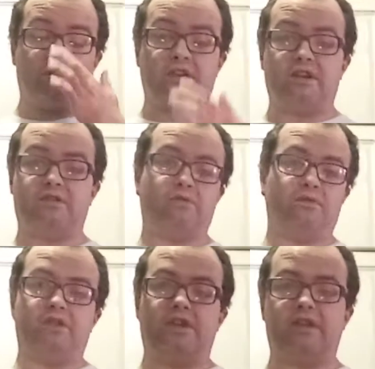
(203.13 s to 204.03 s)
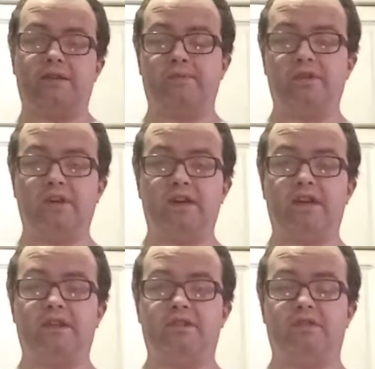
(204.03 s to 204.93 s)
I told the lady about
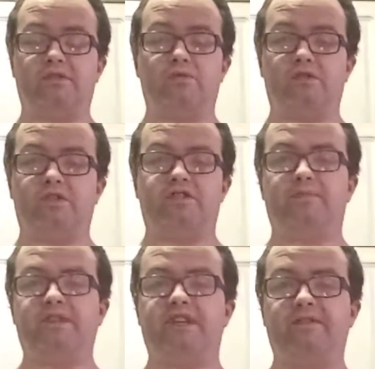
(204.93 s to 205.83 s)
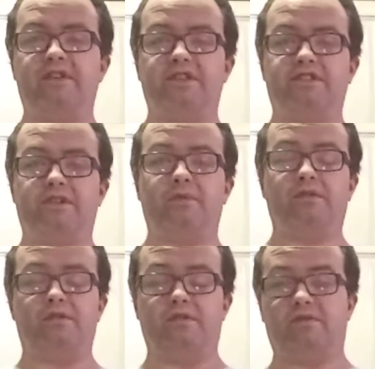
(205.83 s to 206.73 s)
that, and I told her specifics
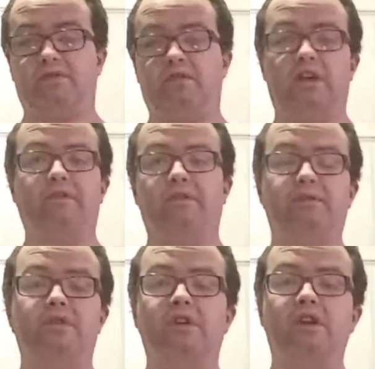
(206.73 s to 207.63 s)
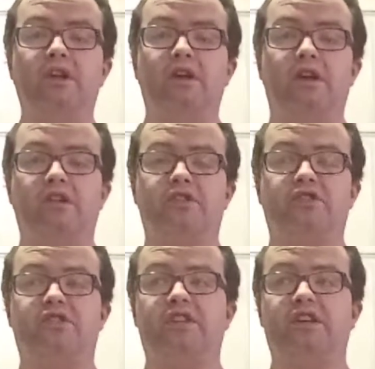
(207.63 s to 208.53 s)
about everything, and
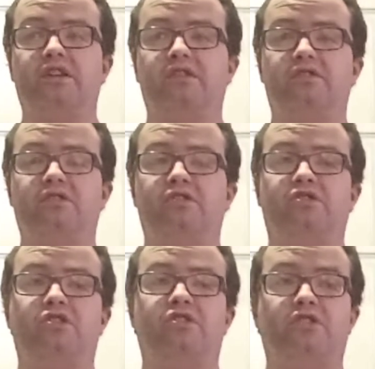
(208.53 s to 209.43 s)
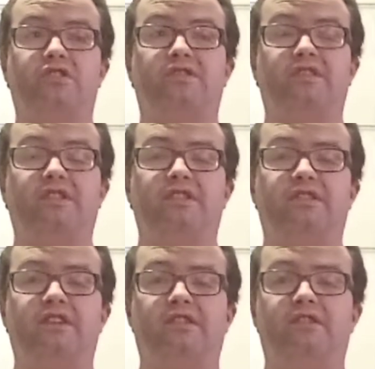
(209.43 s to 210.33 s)
she said, she just kind of
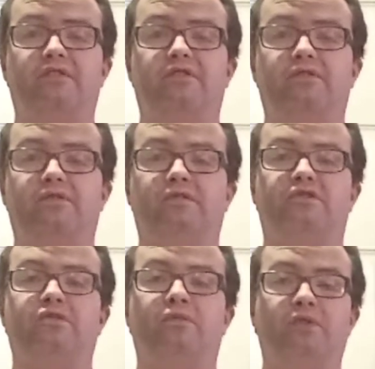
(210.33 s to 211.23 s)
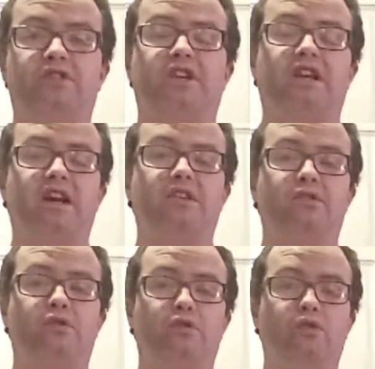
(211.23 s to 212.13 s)
said, like, it's not much I
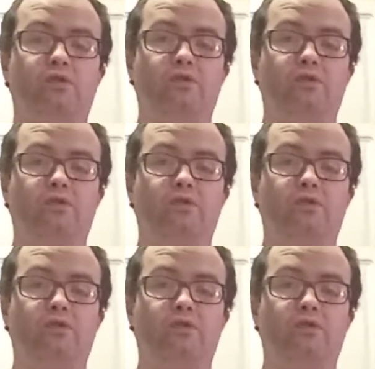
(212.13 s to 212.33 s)
can do,